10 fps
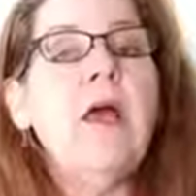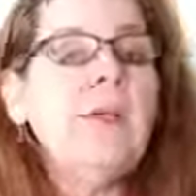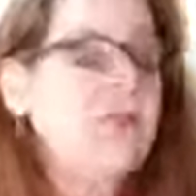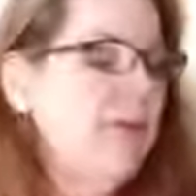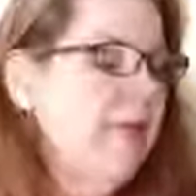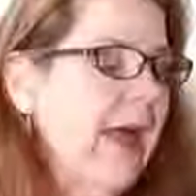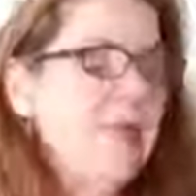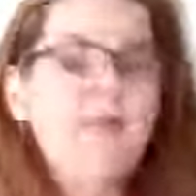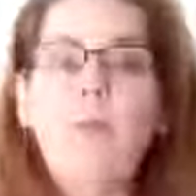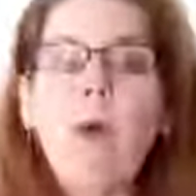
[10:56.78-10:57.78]
So
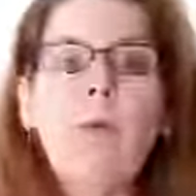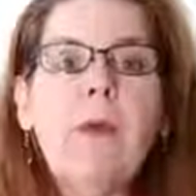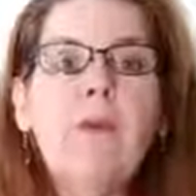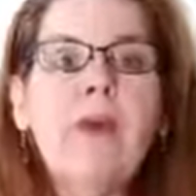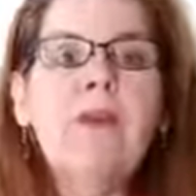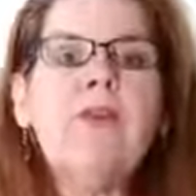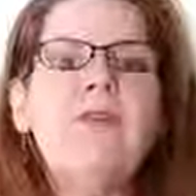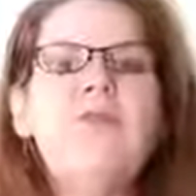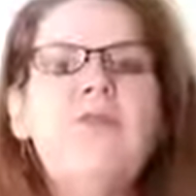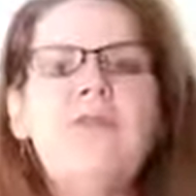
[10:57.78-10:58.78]
that's what we want to
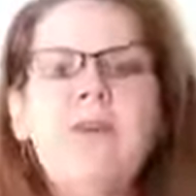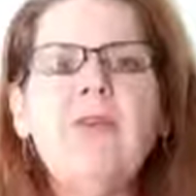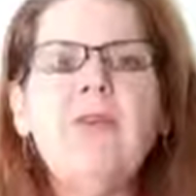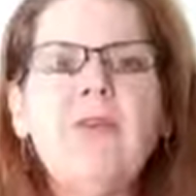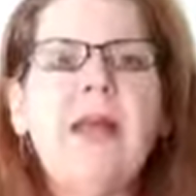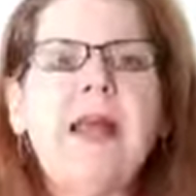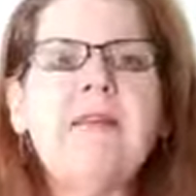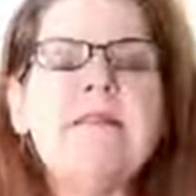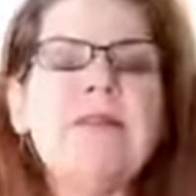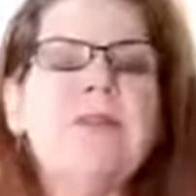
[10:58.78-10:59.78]
do, just to, like I
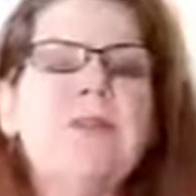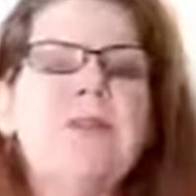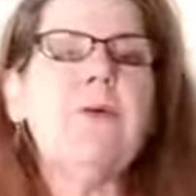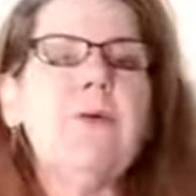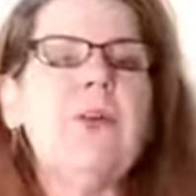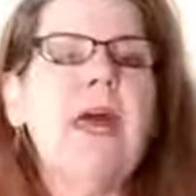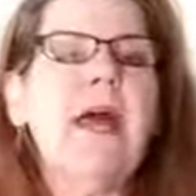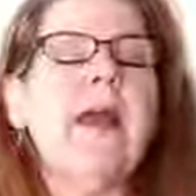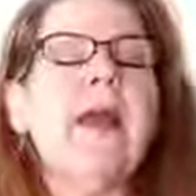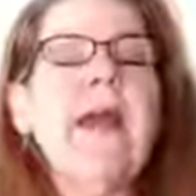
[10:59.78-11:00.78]
said, to a
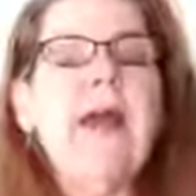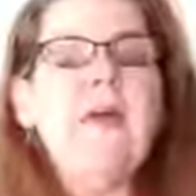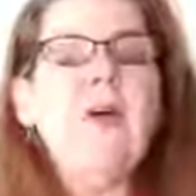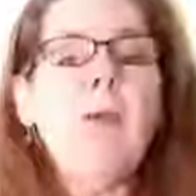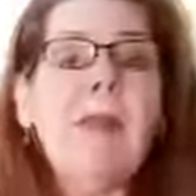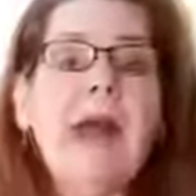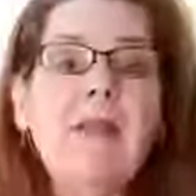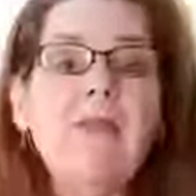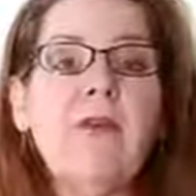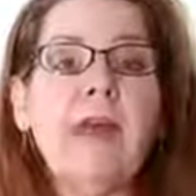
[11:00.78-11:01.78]
check if our
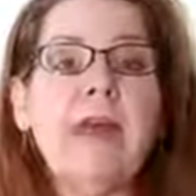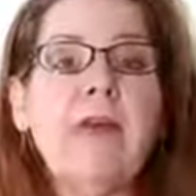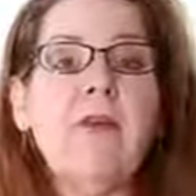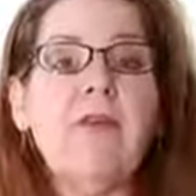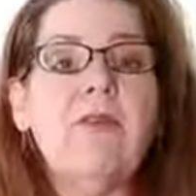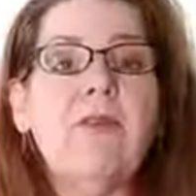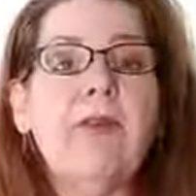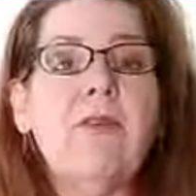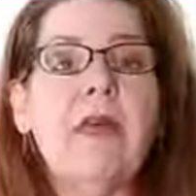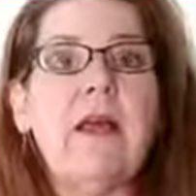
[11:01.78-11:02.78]
pets are getting good
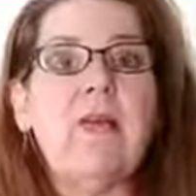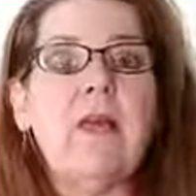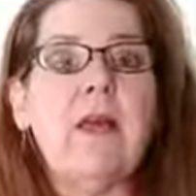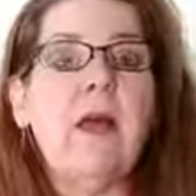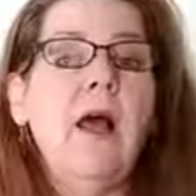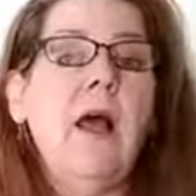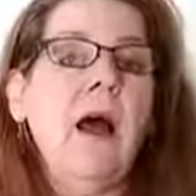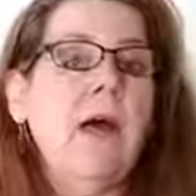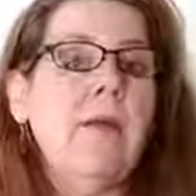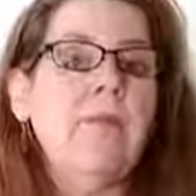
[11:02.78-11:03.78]
circulation.
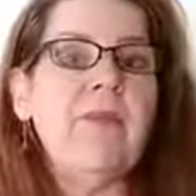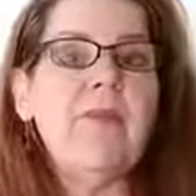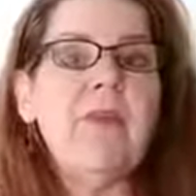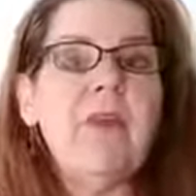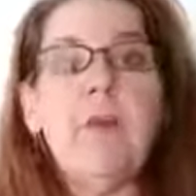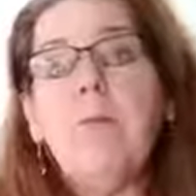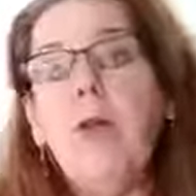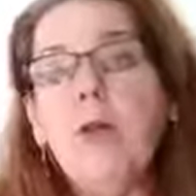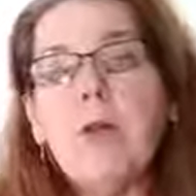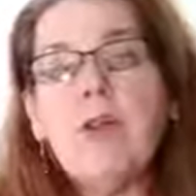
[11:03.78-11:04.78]
This is an
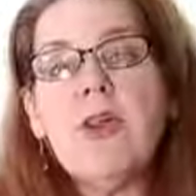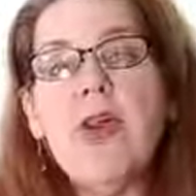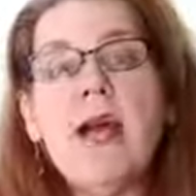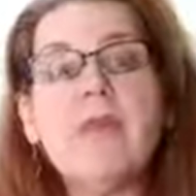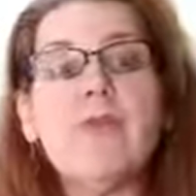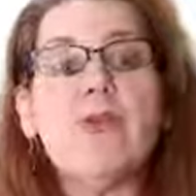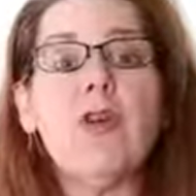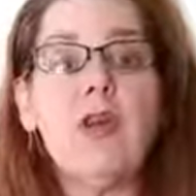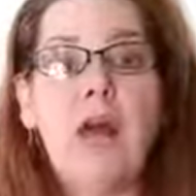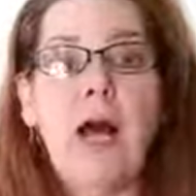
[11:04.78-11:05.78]
important check for
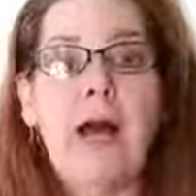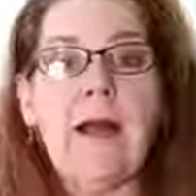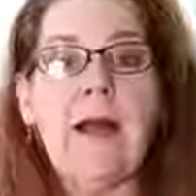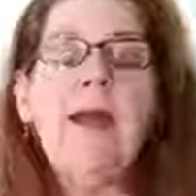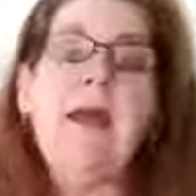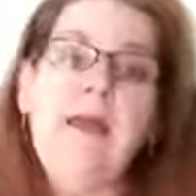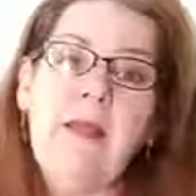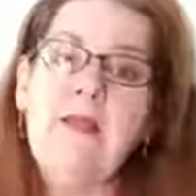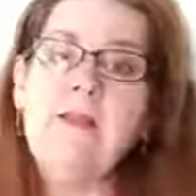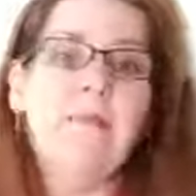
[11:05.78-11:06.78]
shock. And
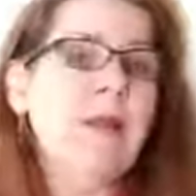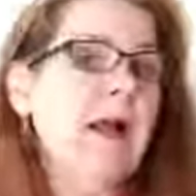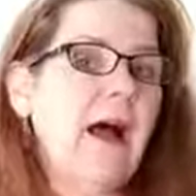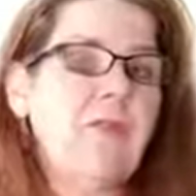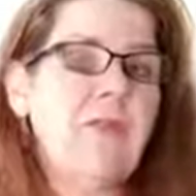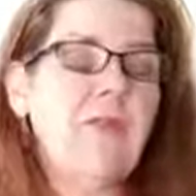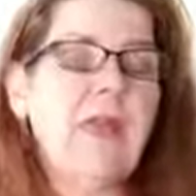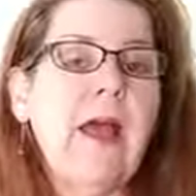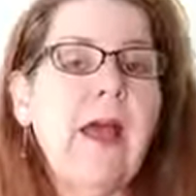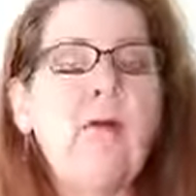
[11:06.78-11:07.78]
that's something, obviously,
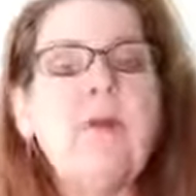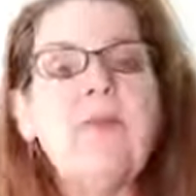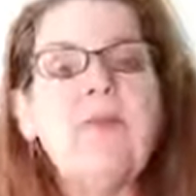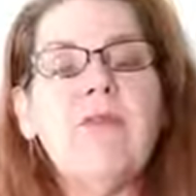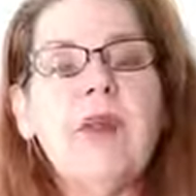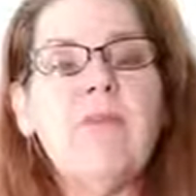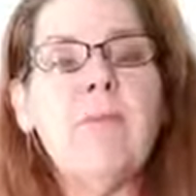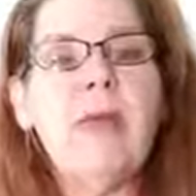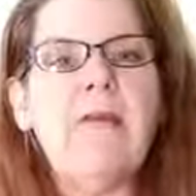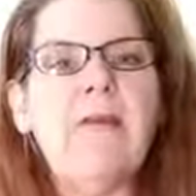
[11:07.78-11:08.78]
I always discuss in
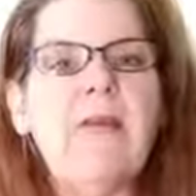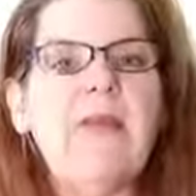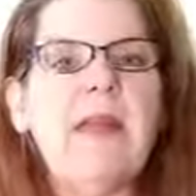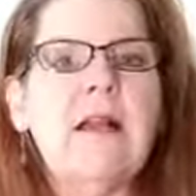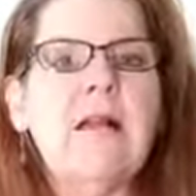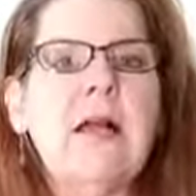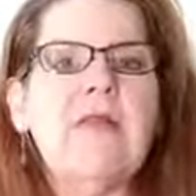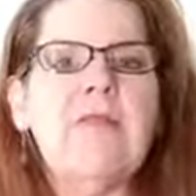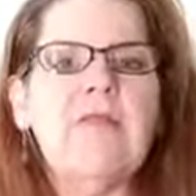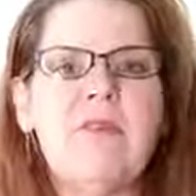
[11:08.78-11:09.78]
pet first aid
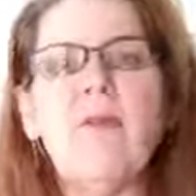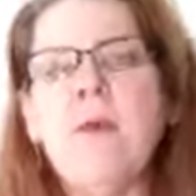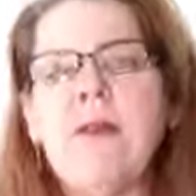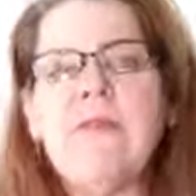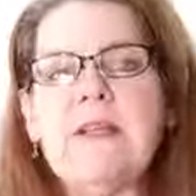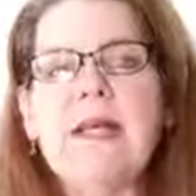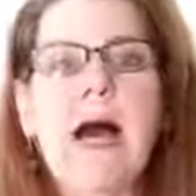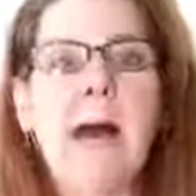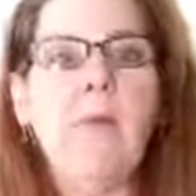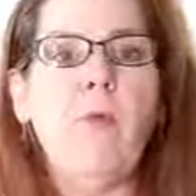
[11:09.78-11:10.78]
classes. It's one of the
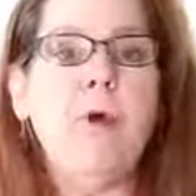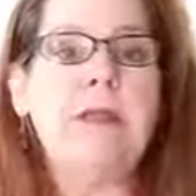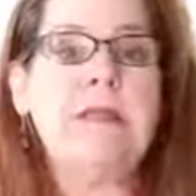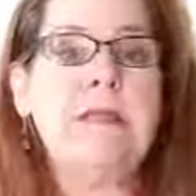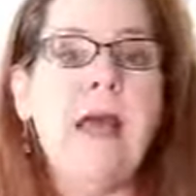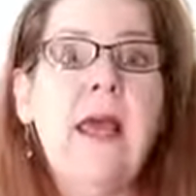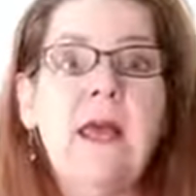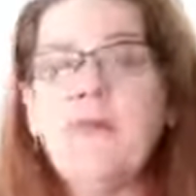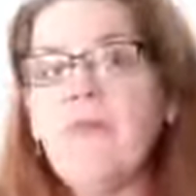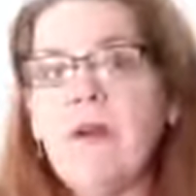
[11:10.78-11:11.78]
top ones
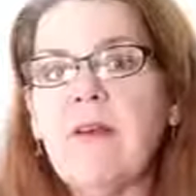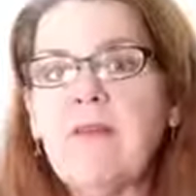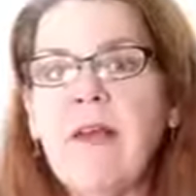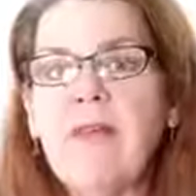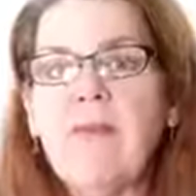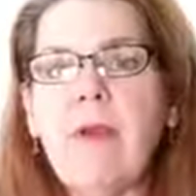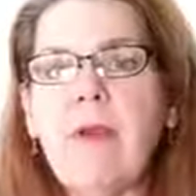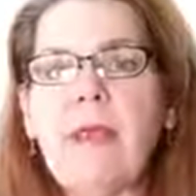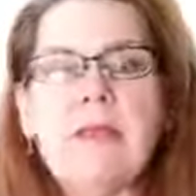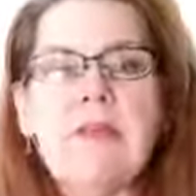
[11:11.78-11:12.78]
as far as
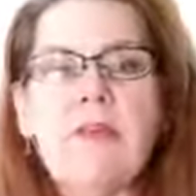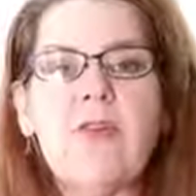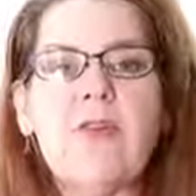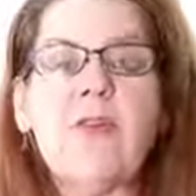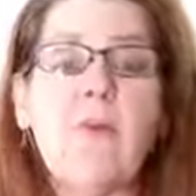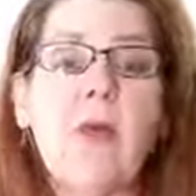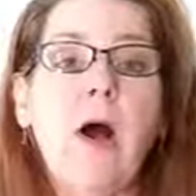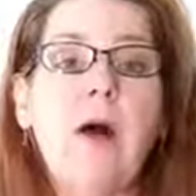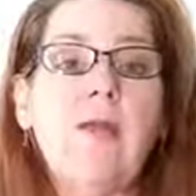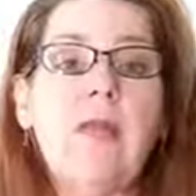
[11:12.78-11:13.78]
life-threatening conditions, and we
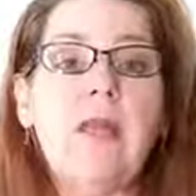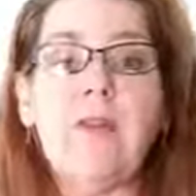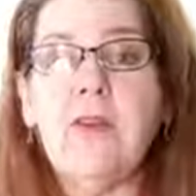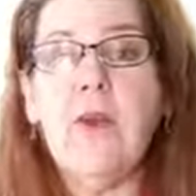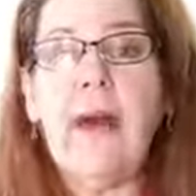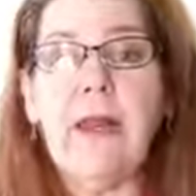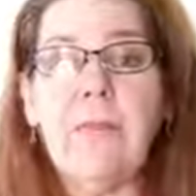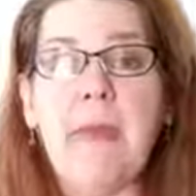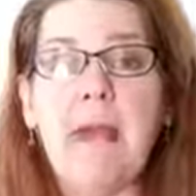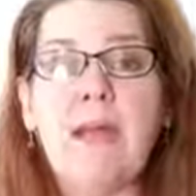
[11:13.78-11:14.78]
all need to know how to
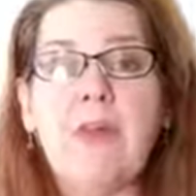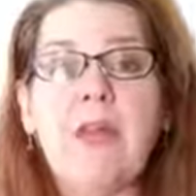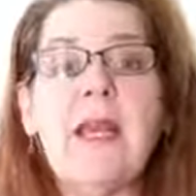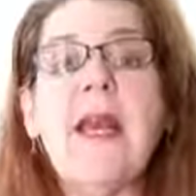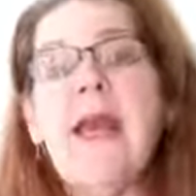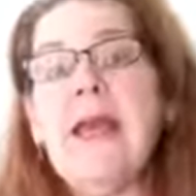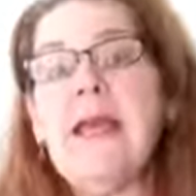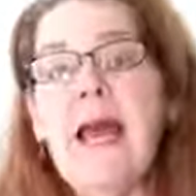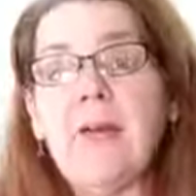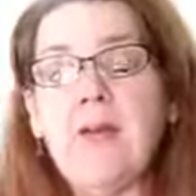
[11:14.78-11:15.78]
manage it and
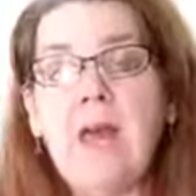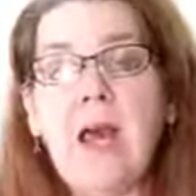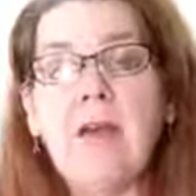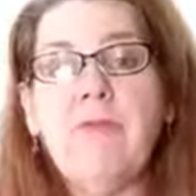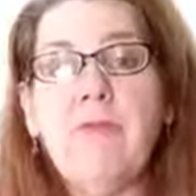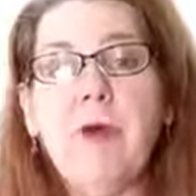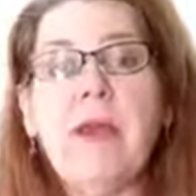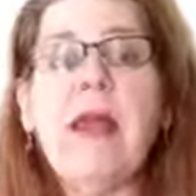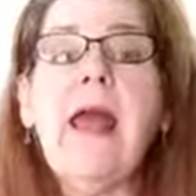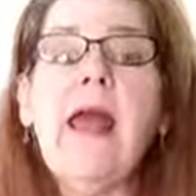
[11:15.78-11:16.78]
how to check for it.
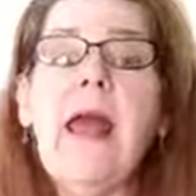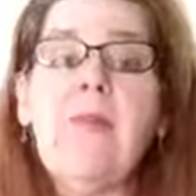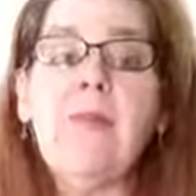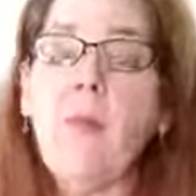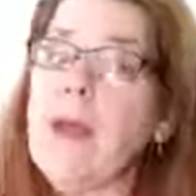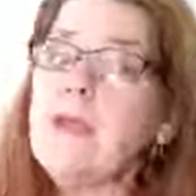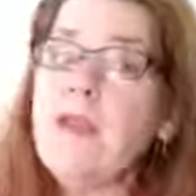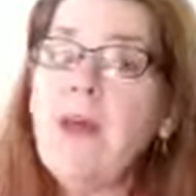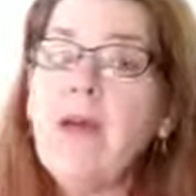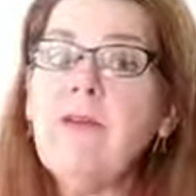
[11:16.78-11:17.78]
And the way to
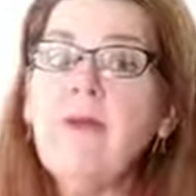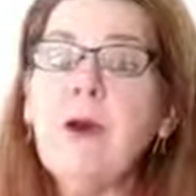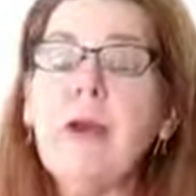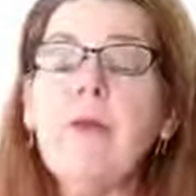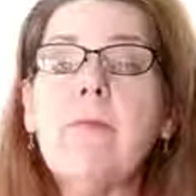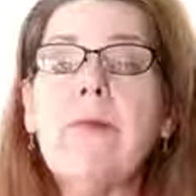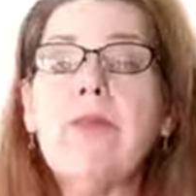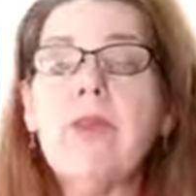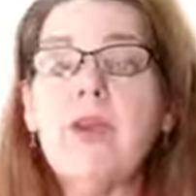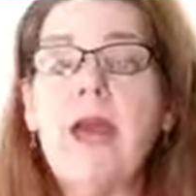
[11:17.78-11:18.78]
check for it would be
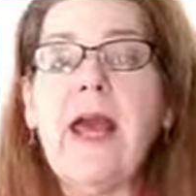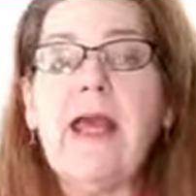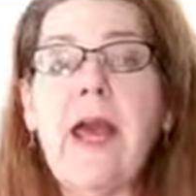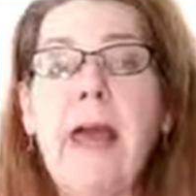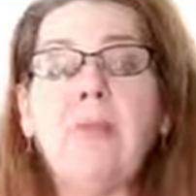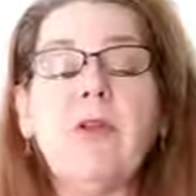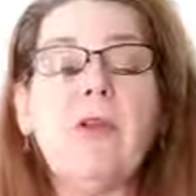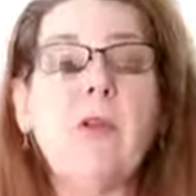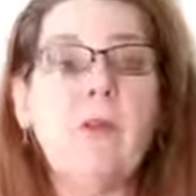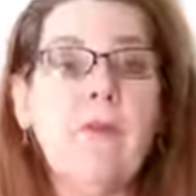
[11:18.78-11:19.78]
to check
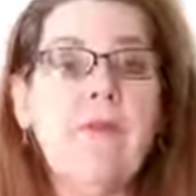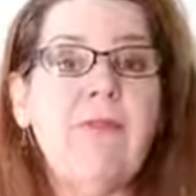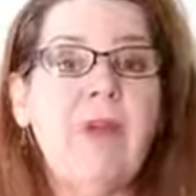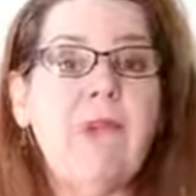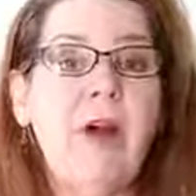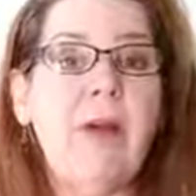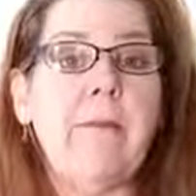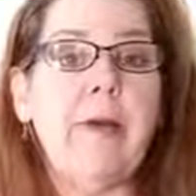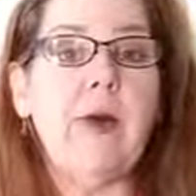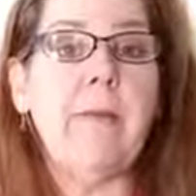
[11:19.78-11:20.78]
capillary refill time
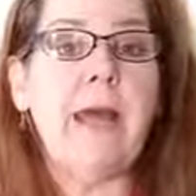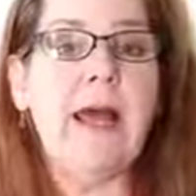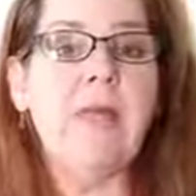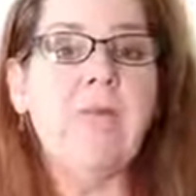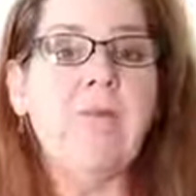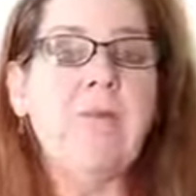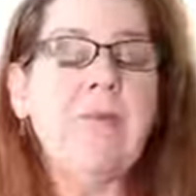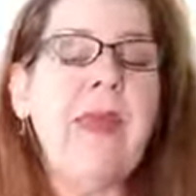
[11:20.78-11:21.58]
on our pets.